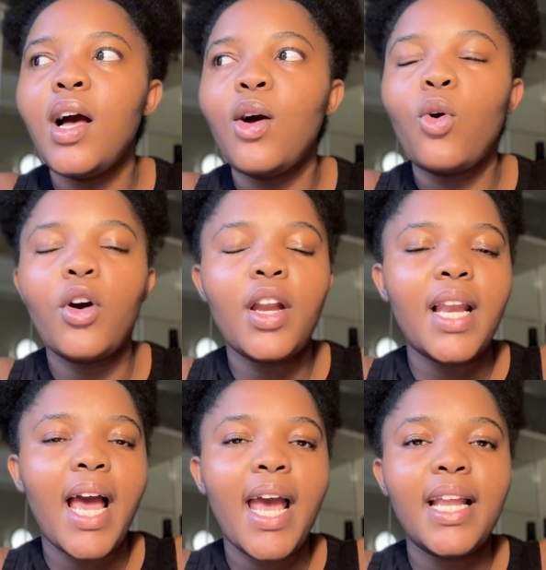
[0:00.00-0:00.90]
court
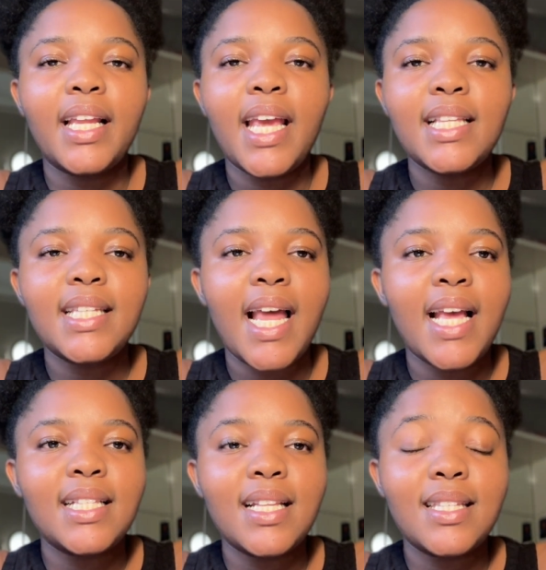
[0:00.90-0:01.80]
online, case
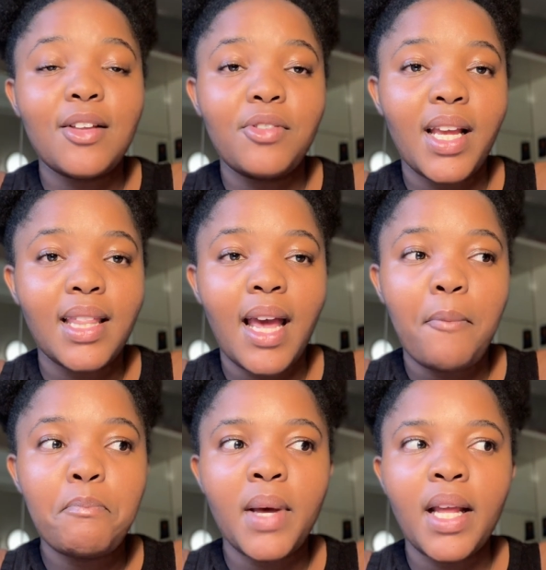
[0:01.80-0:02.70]
lines and stuff like
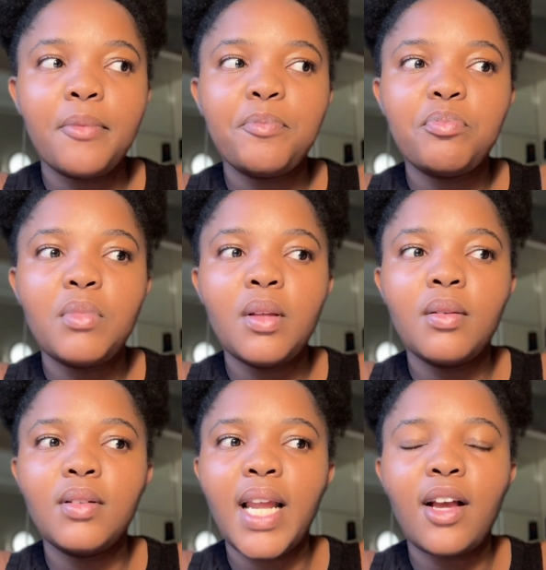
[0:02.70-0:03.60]
that, but
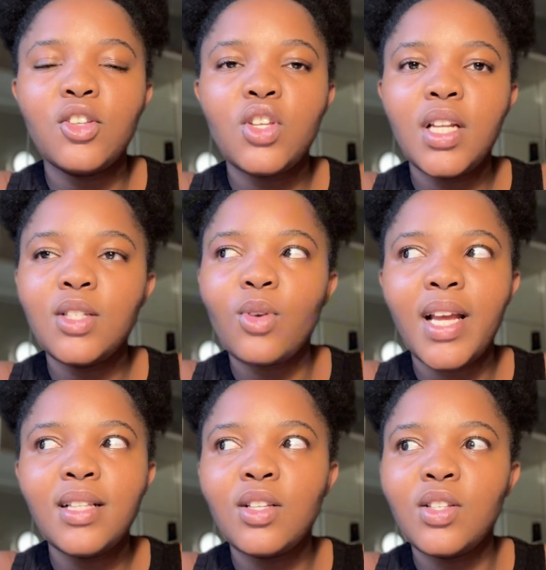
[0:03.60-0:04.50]
like attorneys or
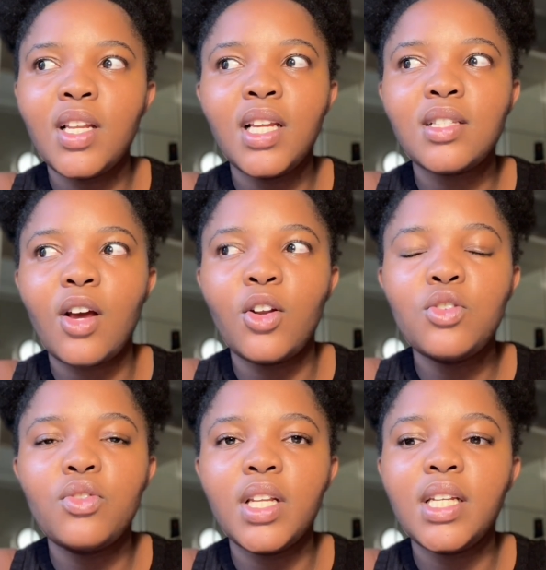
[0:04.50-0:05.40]
cancer attorneys are
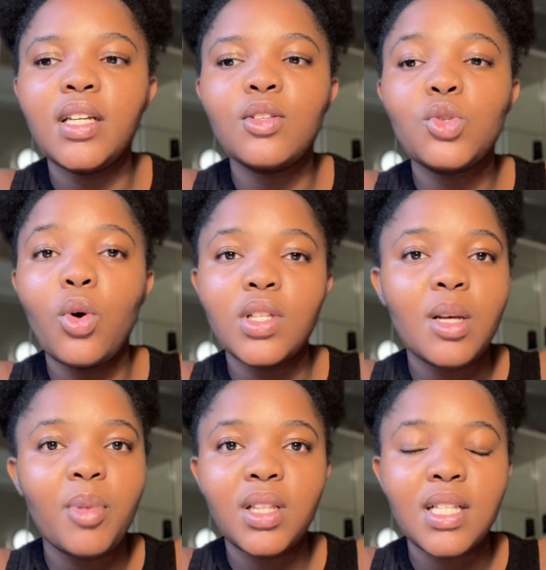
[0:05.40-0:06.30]
not really taught
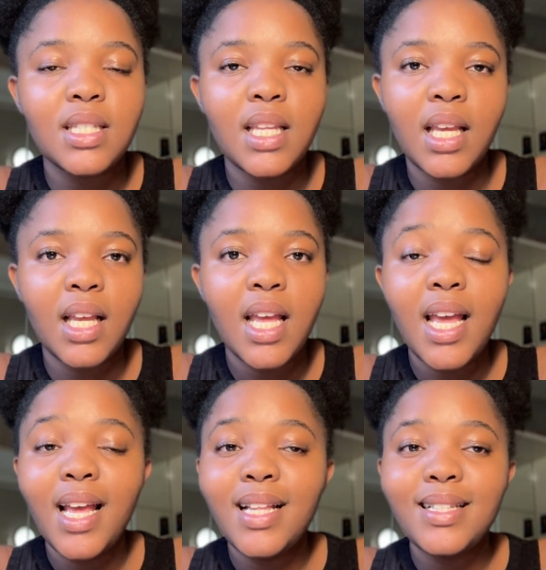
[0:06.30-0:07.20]
about this thing.
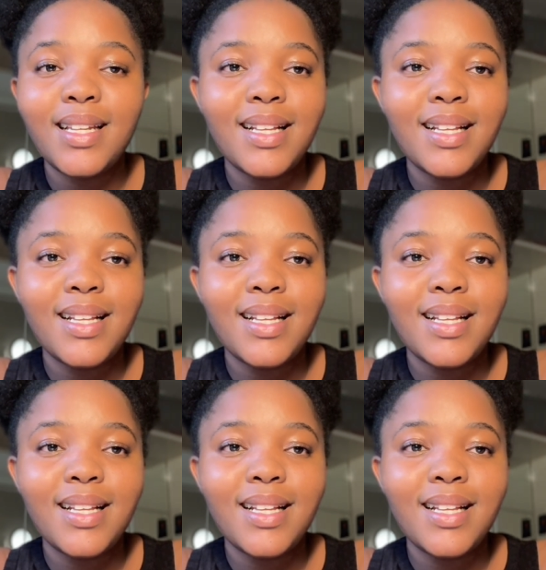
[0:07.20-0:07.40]
So